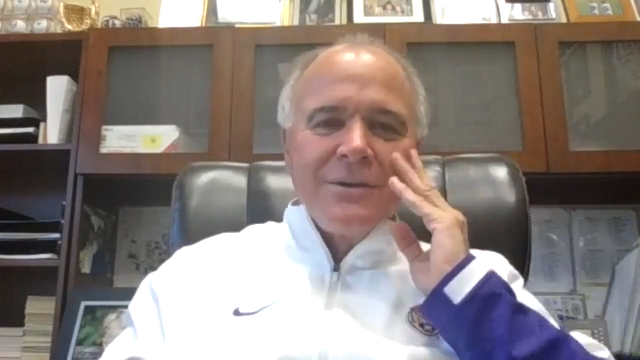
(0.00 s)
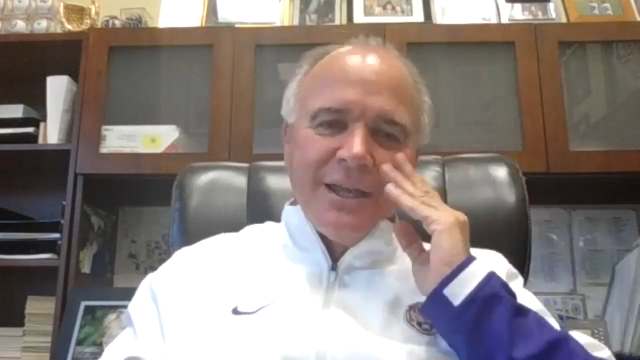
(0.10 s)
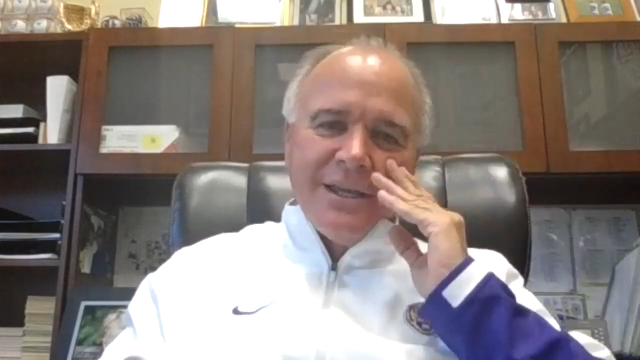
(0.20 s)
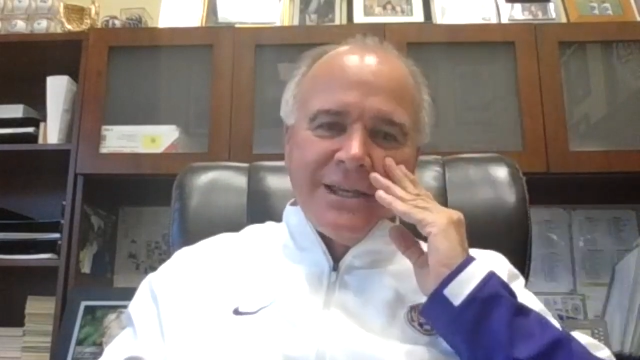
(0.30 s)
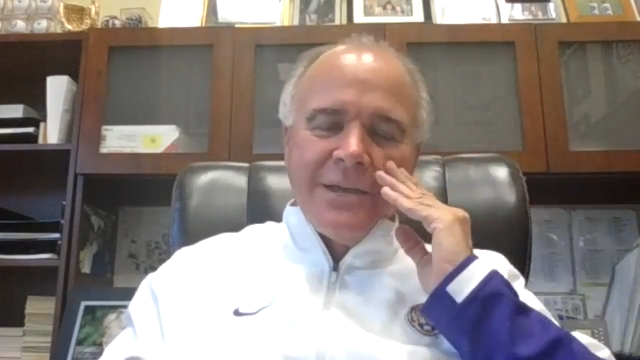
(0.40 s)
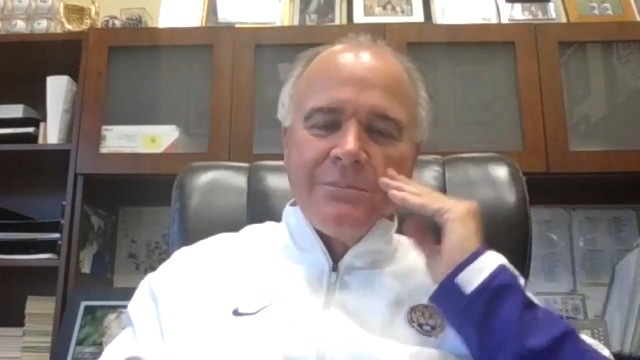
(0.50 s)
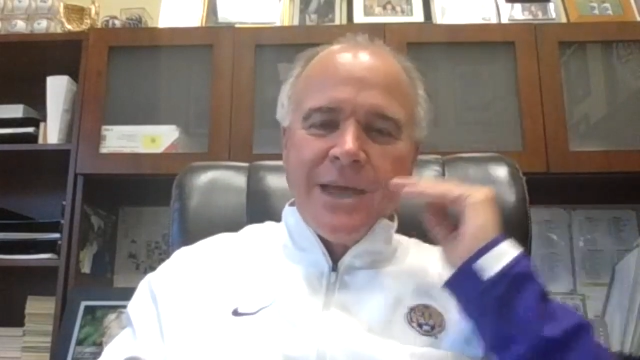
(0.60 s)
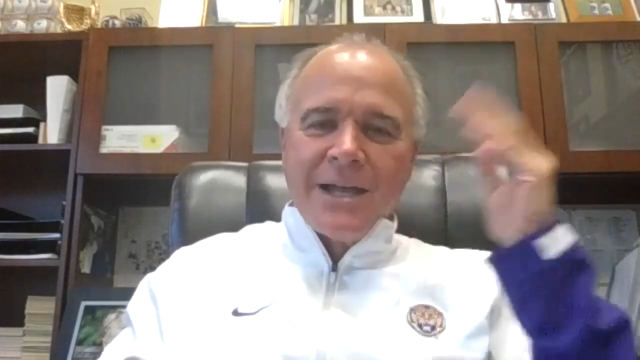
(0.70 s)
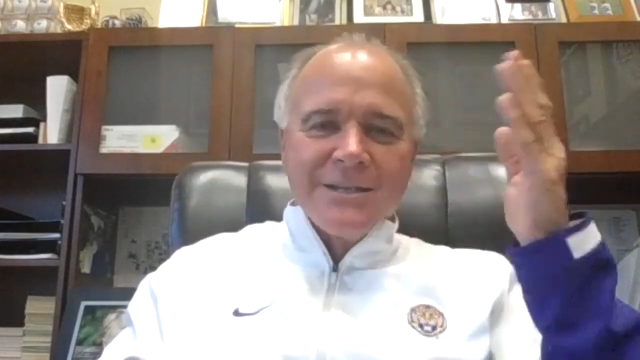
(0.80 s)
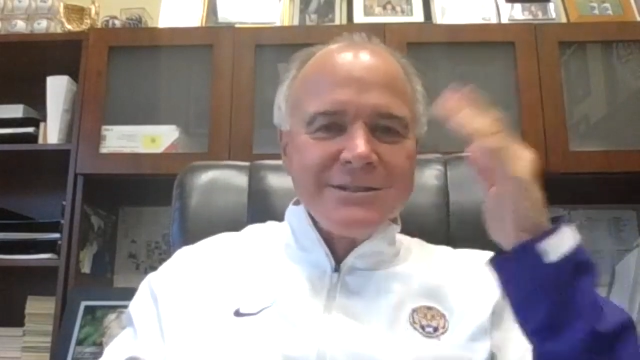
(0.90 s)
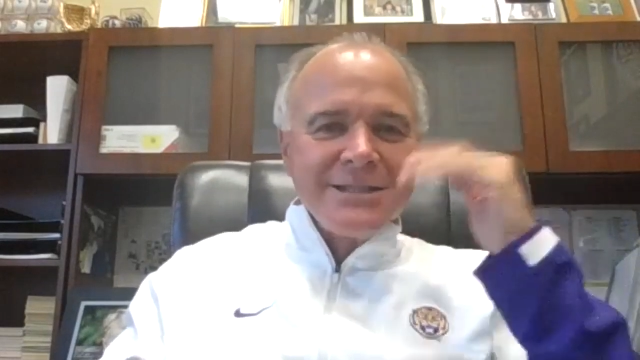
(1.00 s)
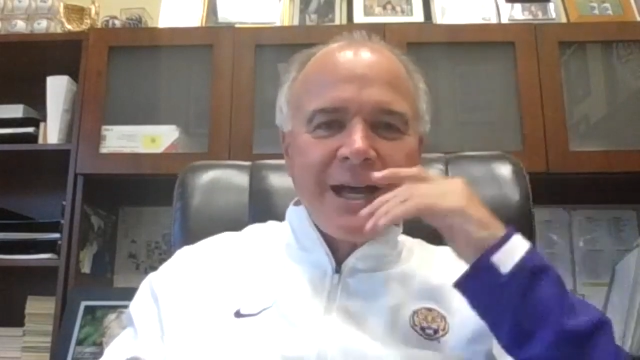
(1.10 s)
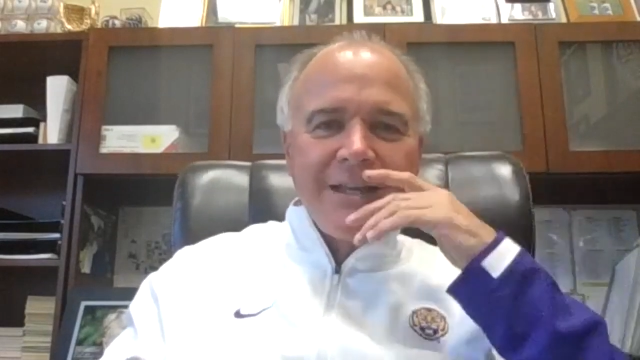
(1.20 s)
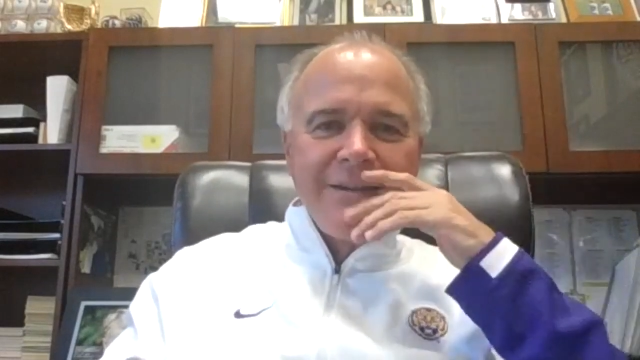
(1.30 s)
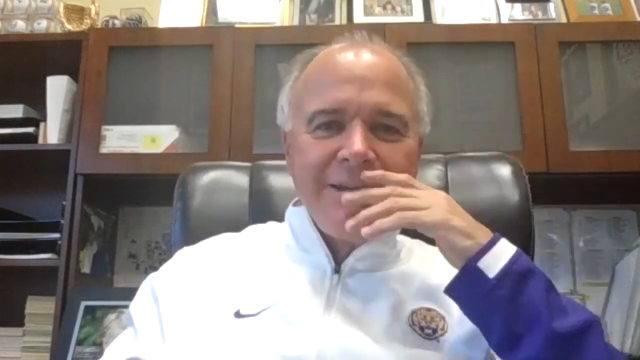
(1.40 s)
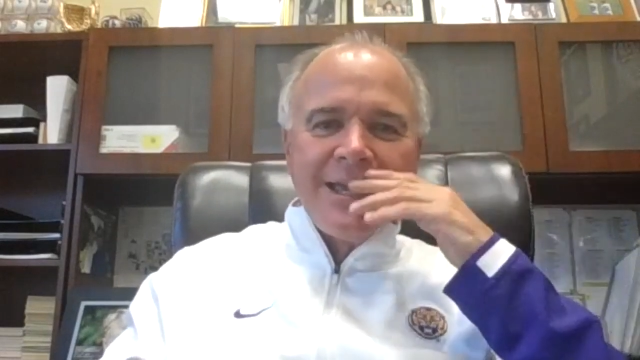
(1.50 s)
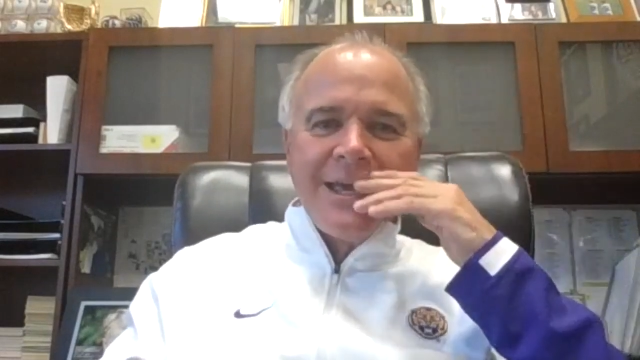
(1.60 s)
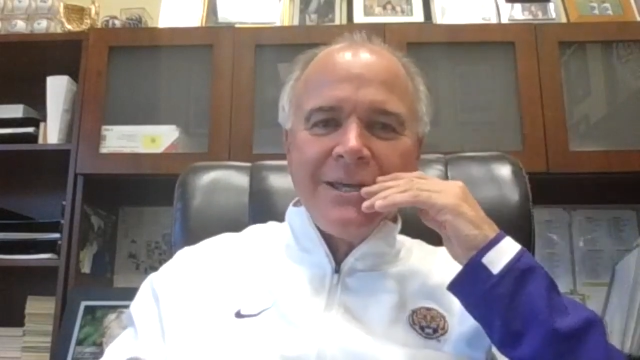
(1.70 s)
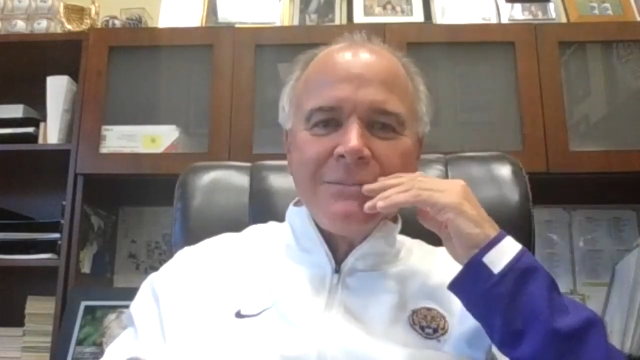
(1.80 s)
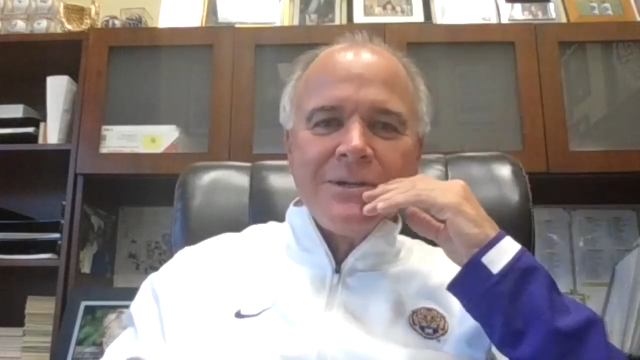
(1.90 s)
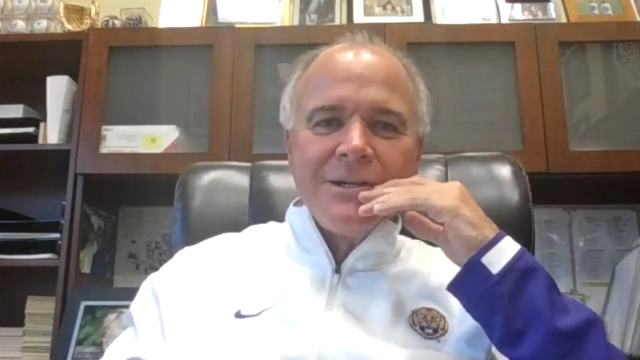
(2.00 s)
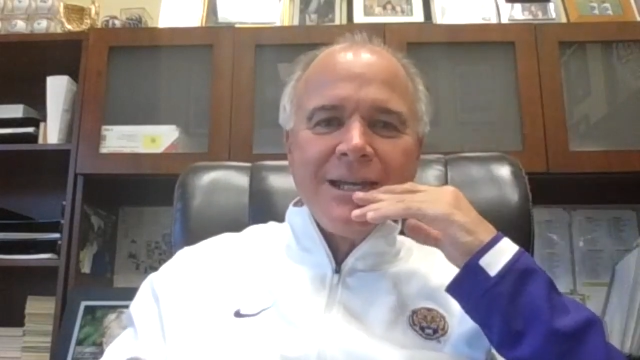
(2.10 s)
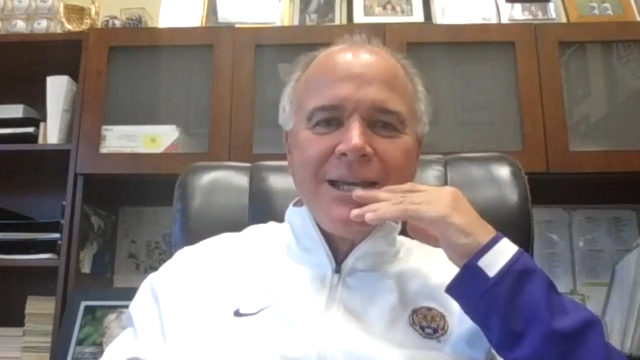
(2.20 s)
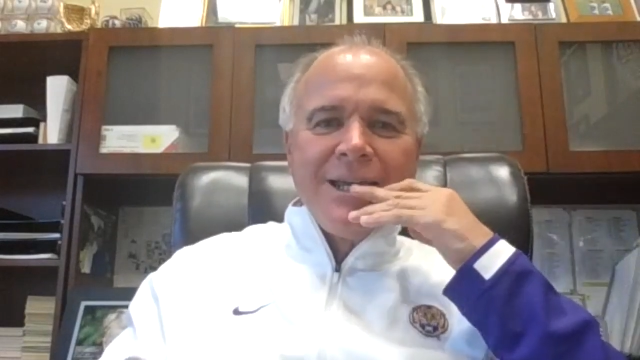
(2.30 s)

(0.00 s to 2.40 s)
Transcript: and they came back and tied the game,